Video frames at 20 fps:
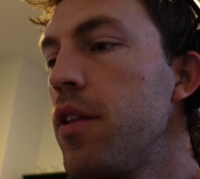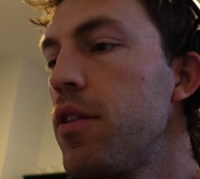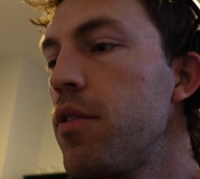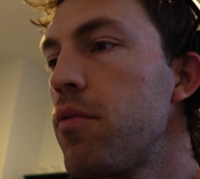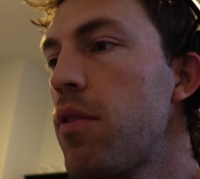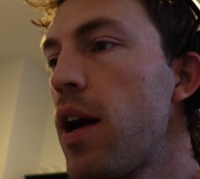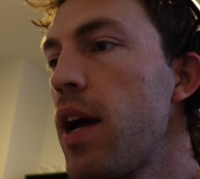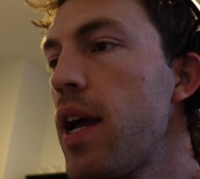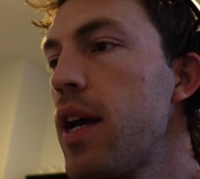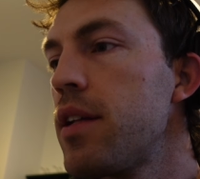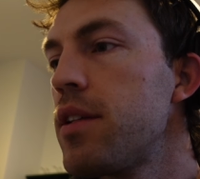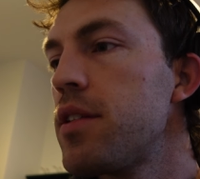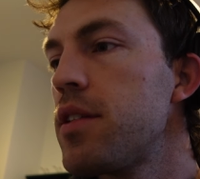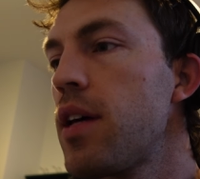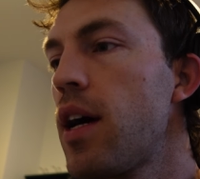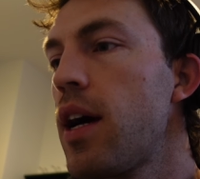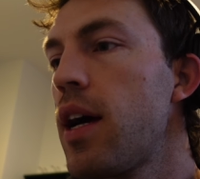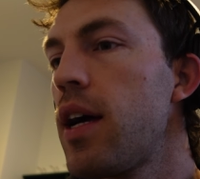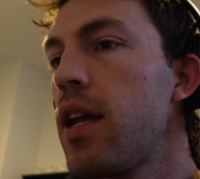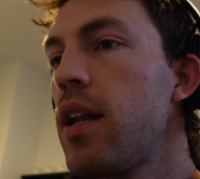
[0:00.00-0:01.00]
right-hand
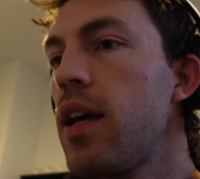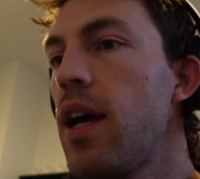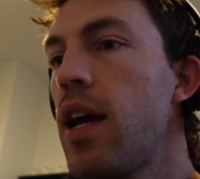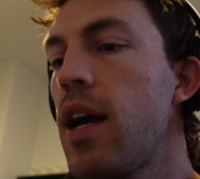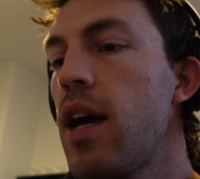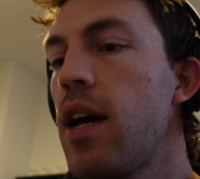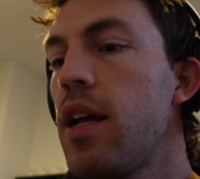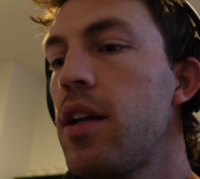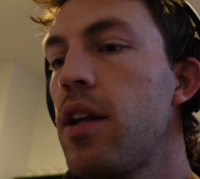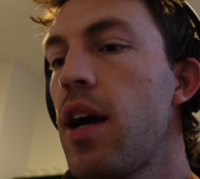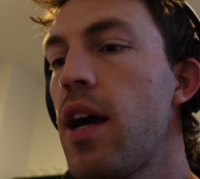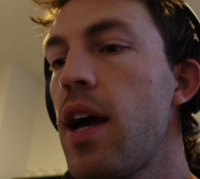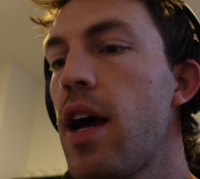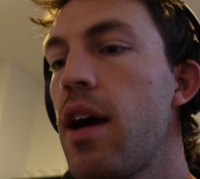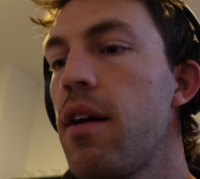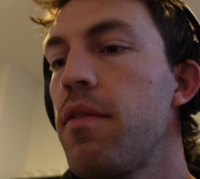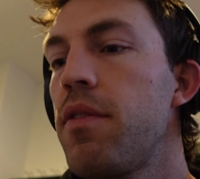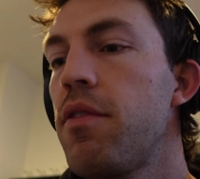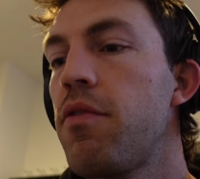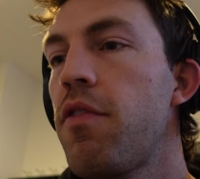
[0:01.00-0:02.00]
side, and I
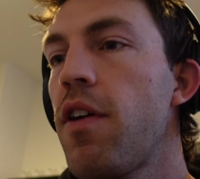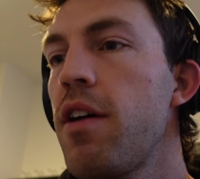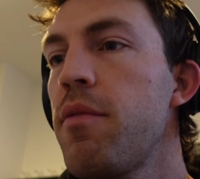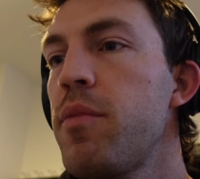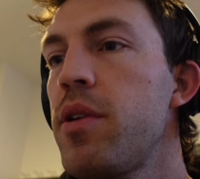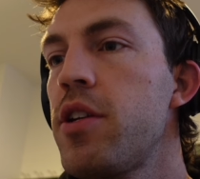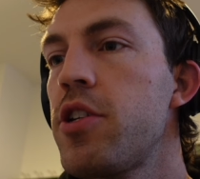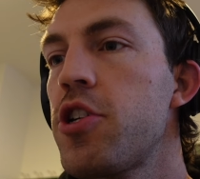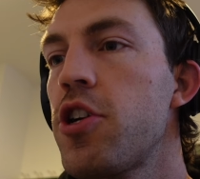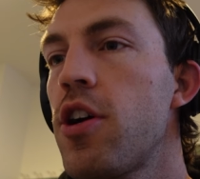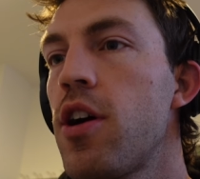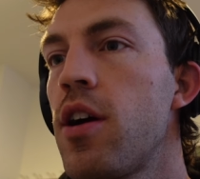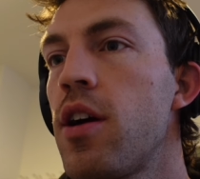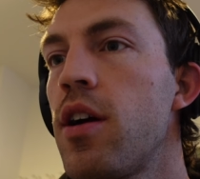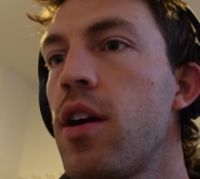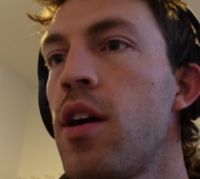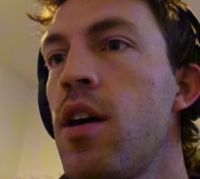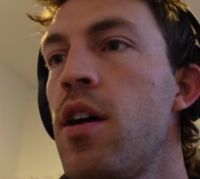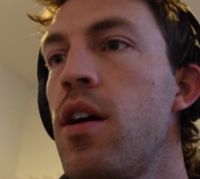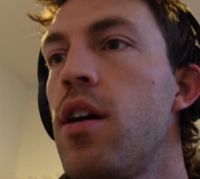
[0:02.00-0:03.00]
have the 5-minute
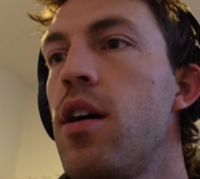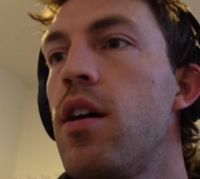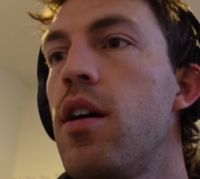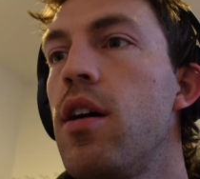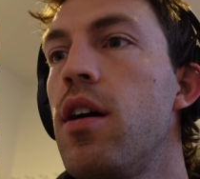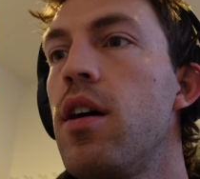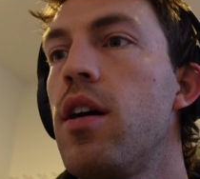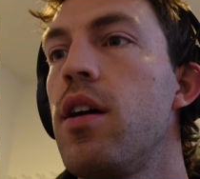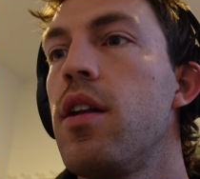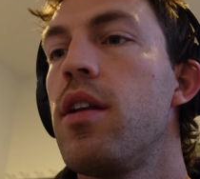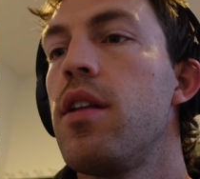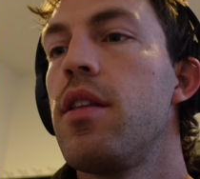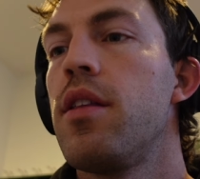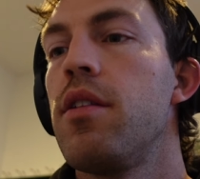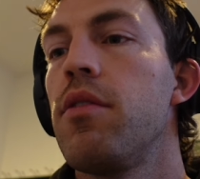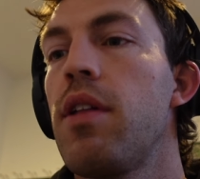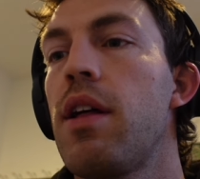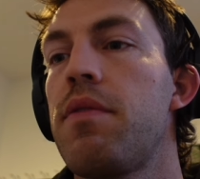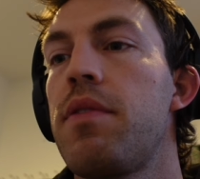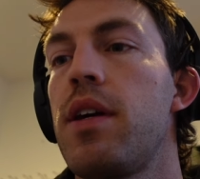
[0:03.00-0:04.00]
chart on
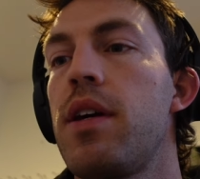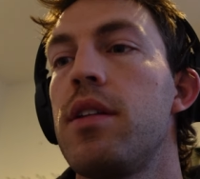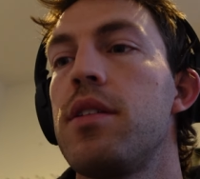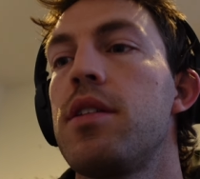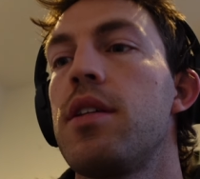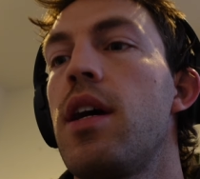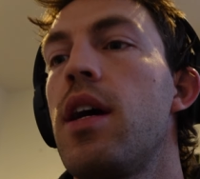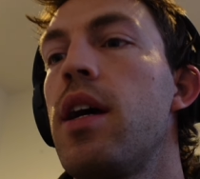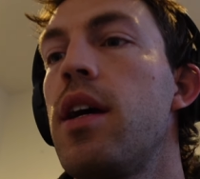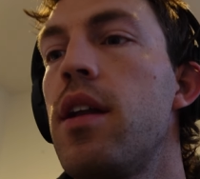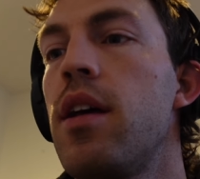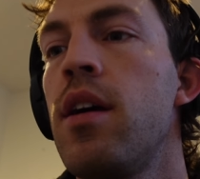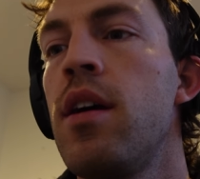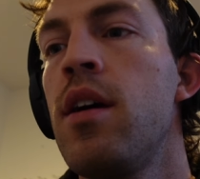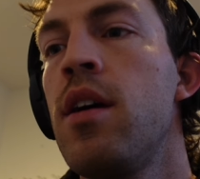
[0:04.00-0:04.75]
the left-hand side.